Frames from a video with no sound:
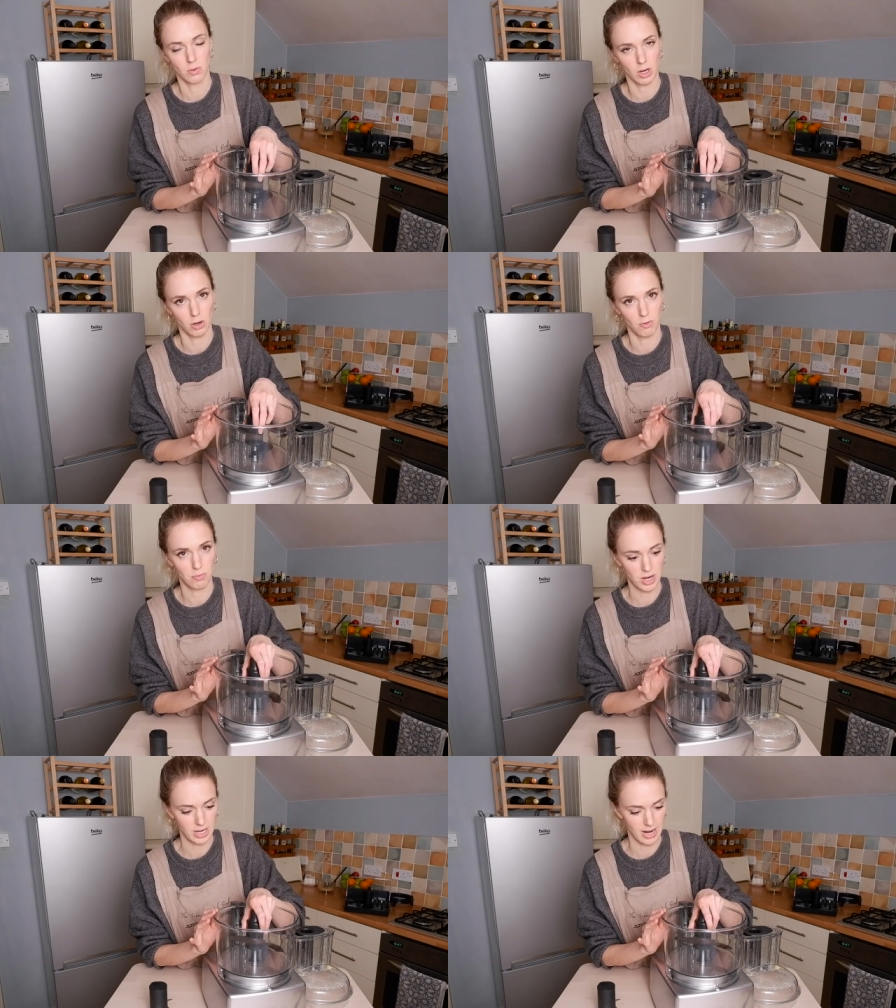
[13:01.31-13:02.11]
quite a lot of
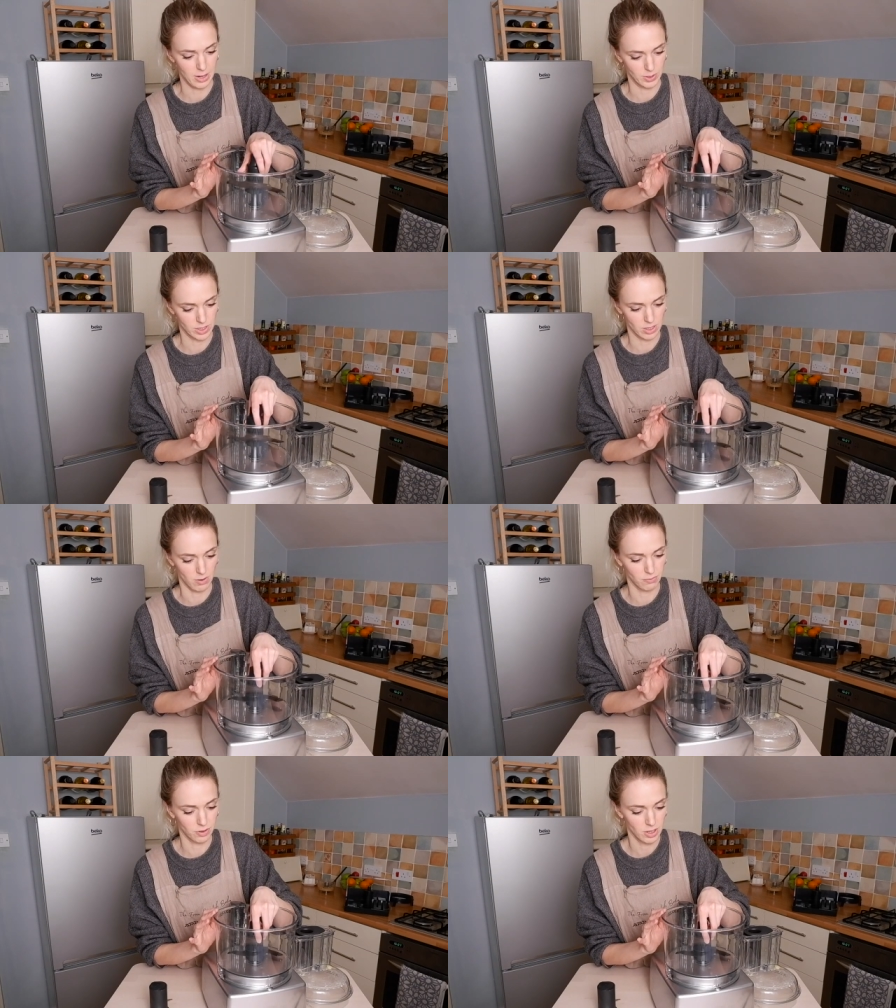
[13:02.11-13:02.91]
bread now and
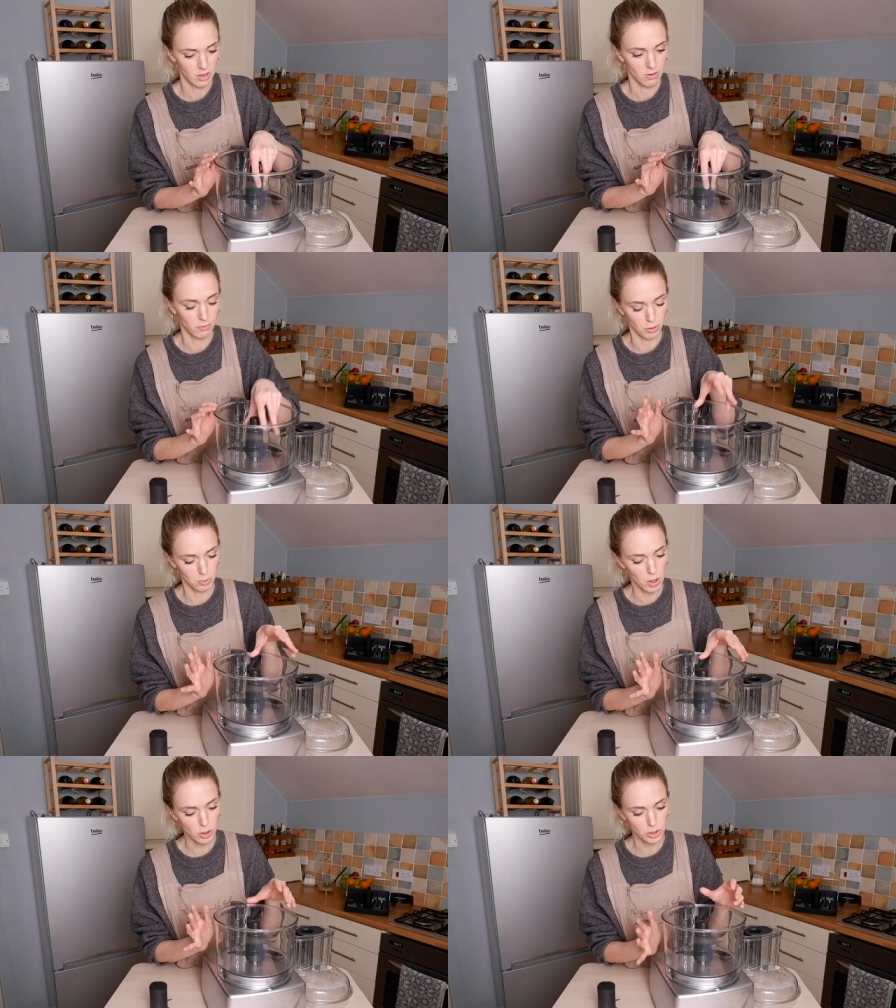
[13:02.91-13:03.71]
stuff for the
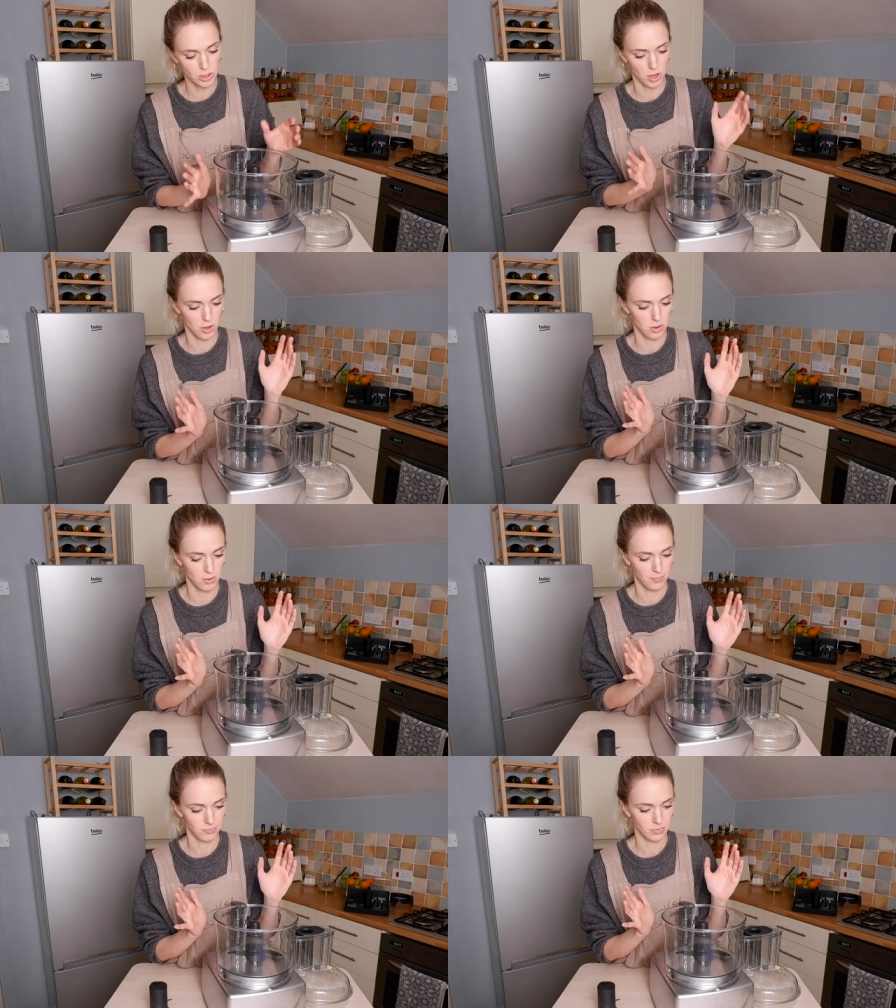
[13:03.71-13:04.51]
blog, so
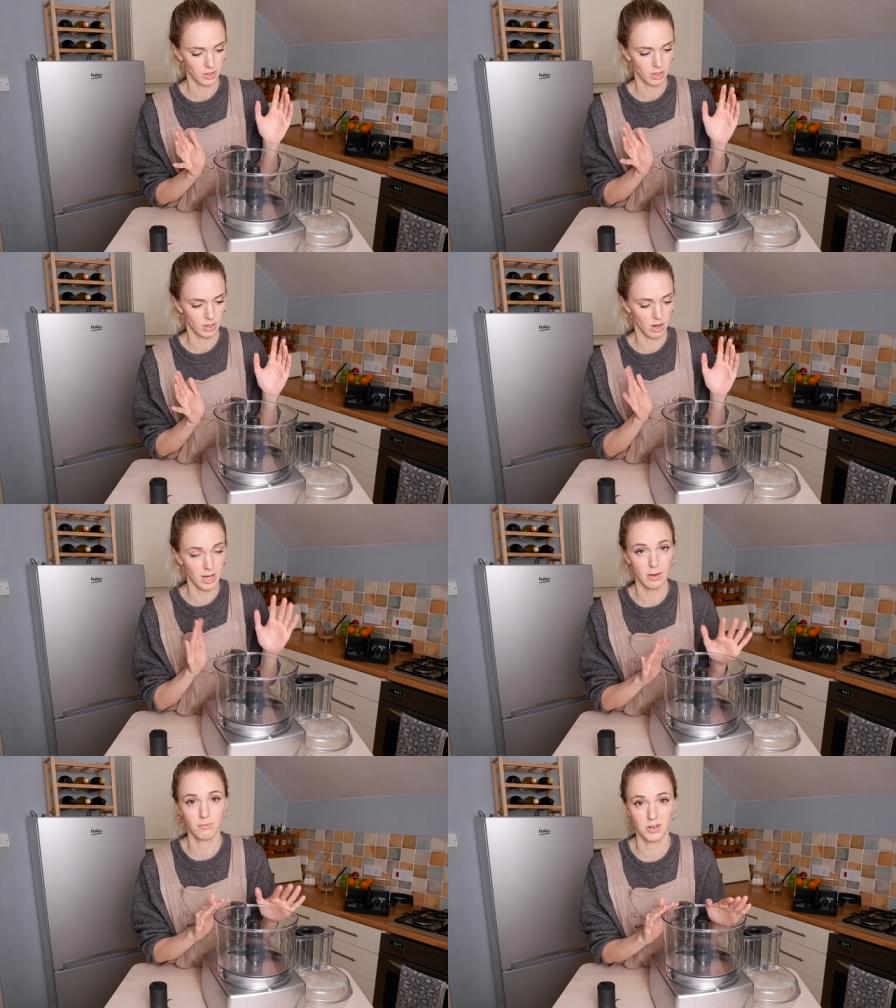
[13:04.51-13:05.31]
I
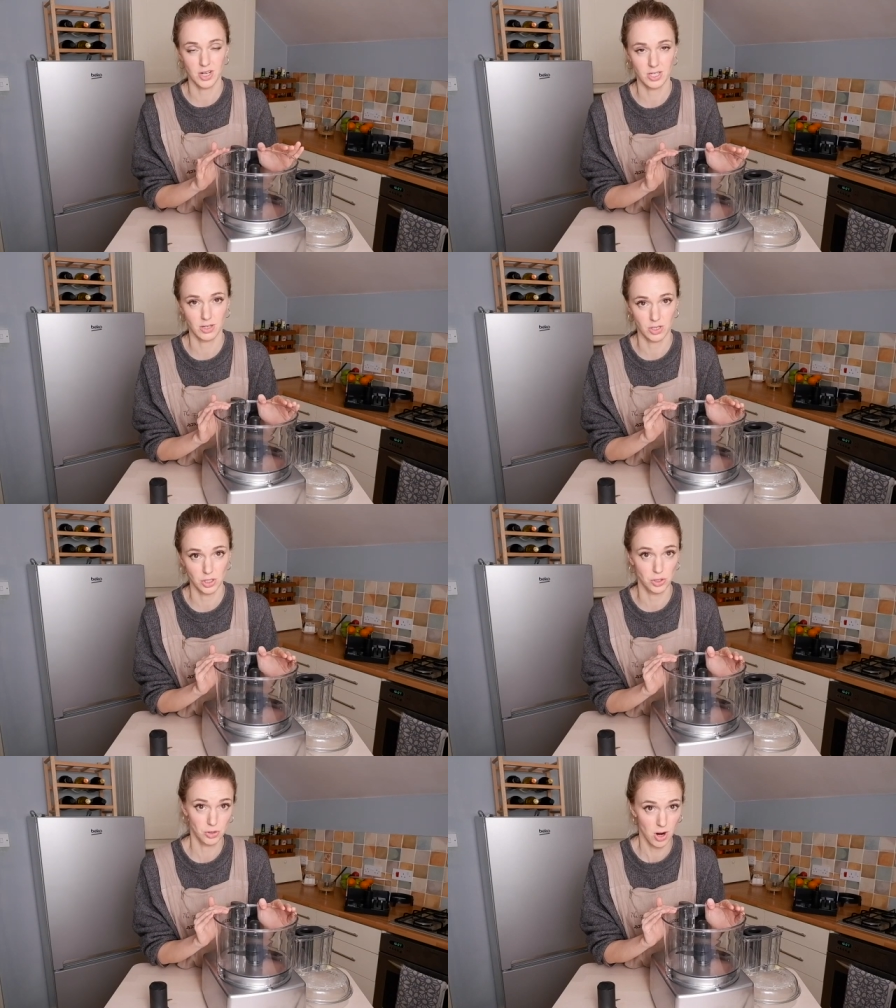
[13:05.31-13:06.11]
am very excited
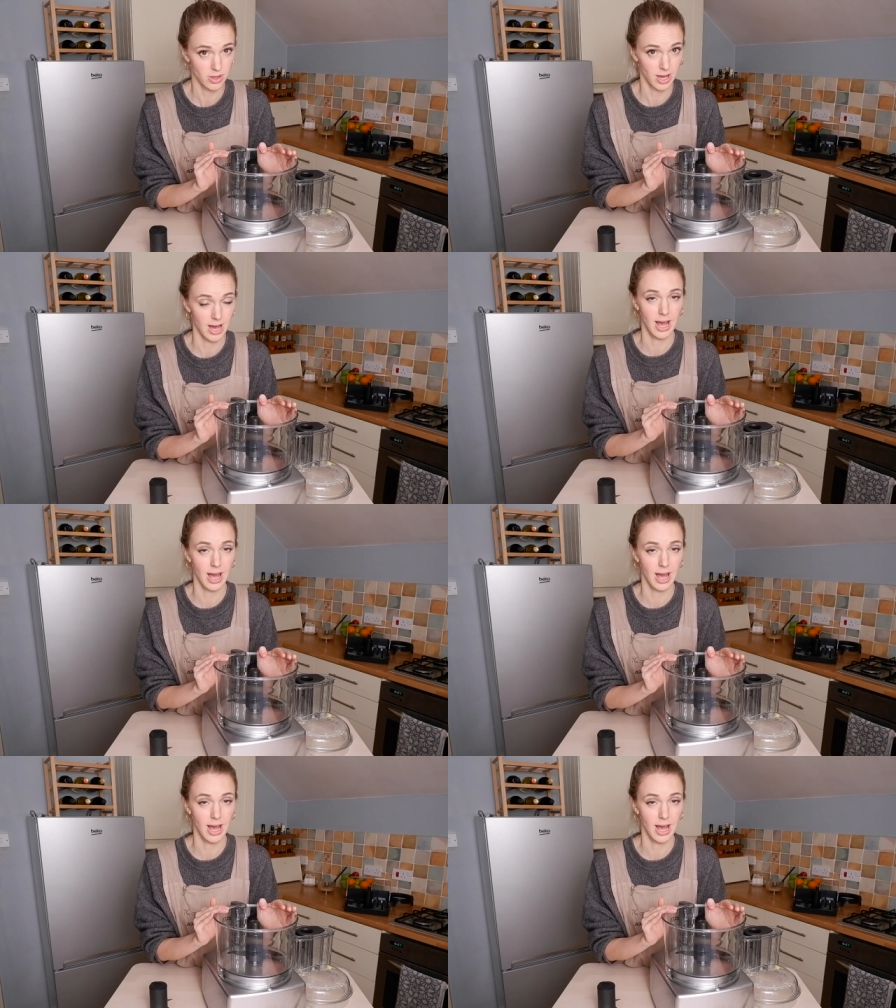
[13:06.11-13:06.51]
to try that.